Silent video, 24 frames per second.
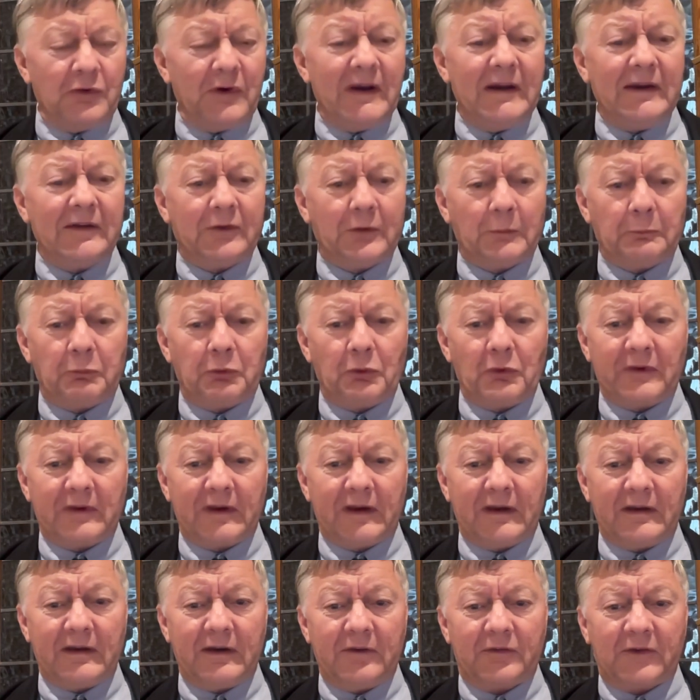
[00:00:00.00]
really support the
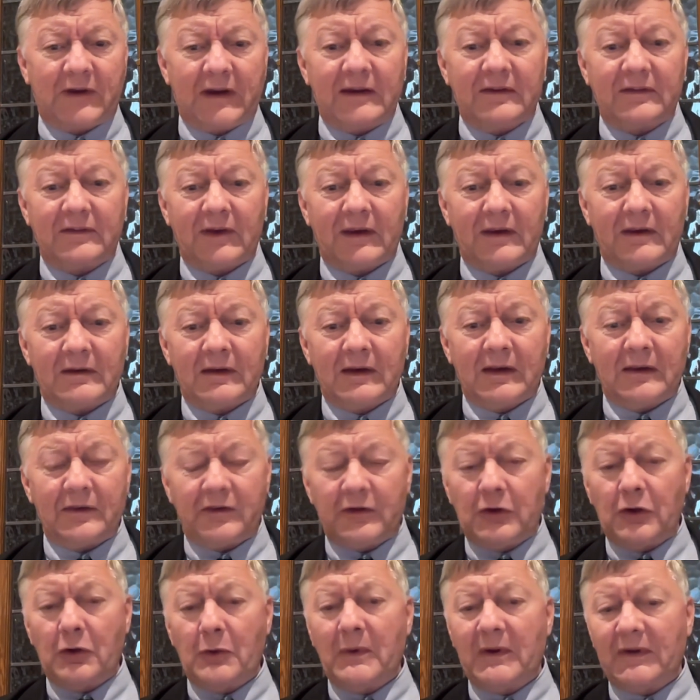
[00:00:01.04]
idea of get
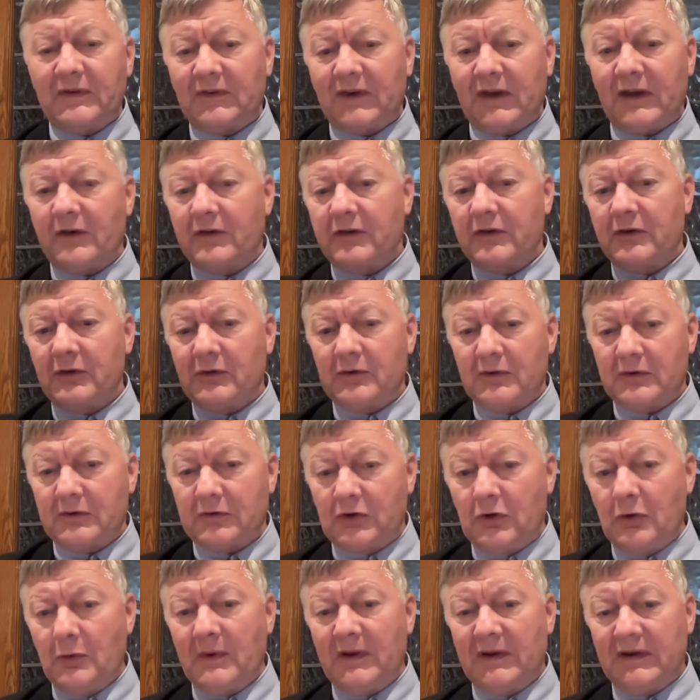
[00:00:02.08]
the US out of the
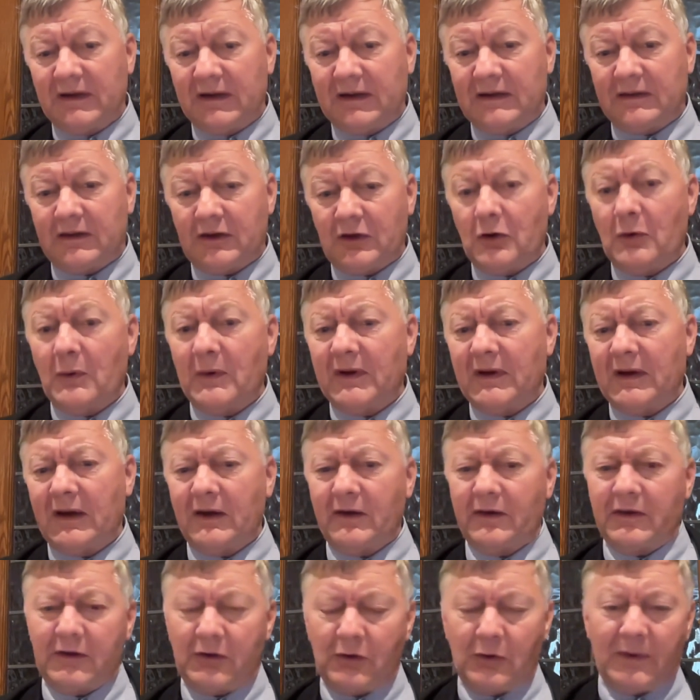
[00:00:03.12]
UN, get the UN
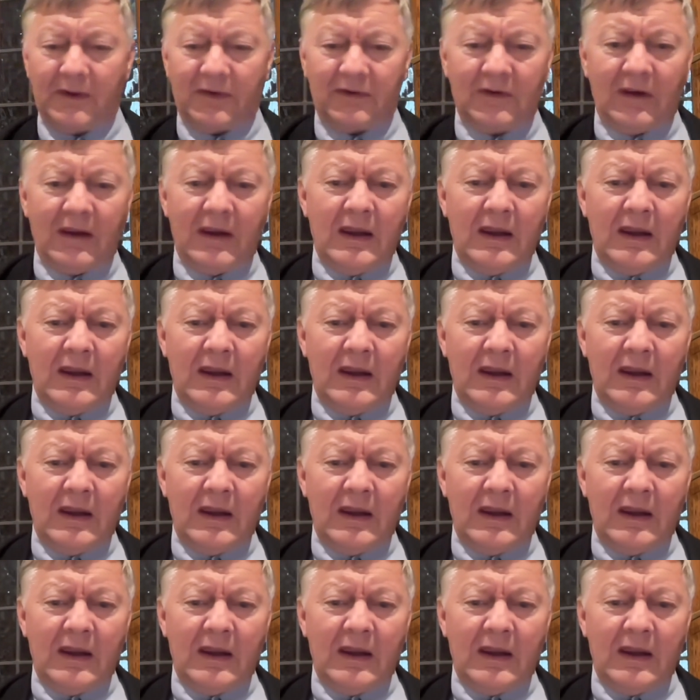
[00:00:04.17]
out of the US.